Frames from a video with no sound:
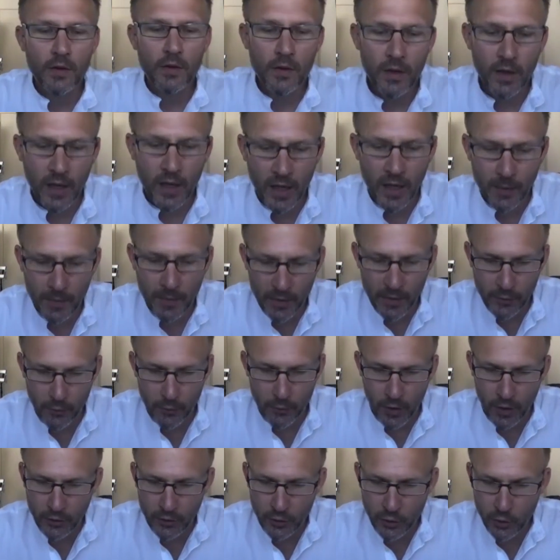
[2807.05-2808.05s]
And there
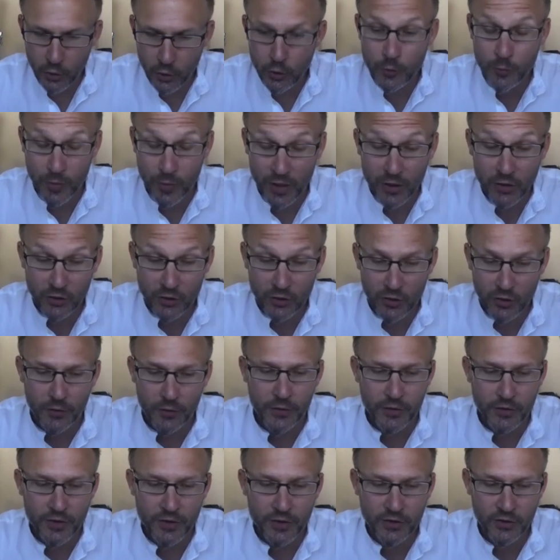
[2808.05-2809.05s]
are huge pressures on
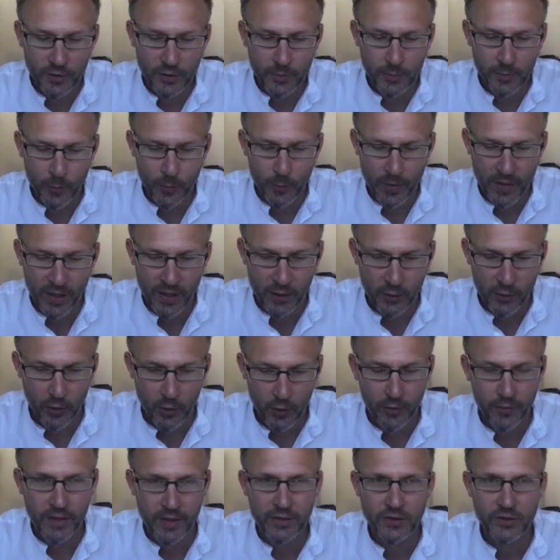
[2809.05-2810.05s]
the system, albeit
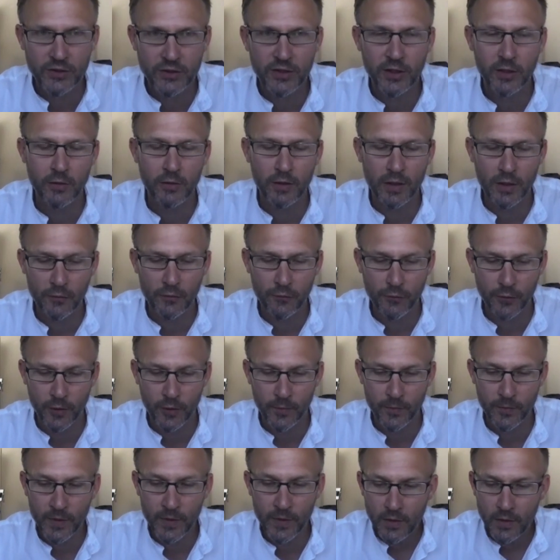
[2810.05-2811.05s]
not necessarily
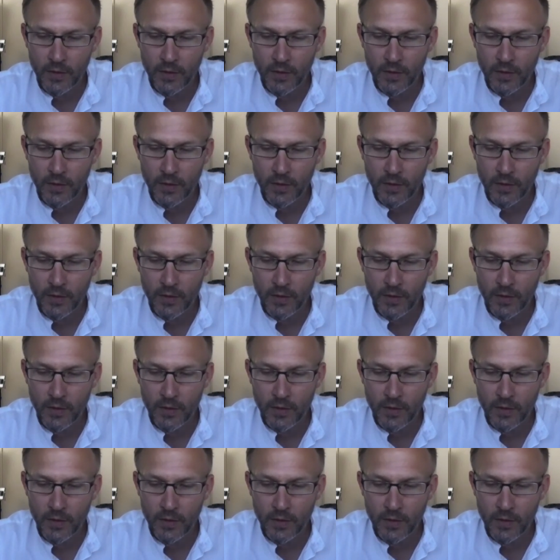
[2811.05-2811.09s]
from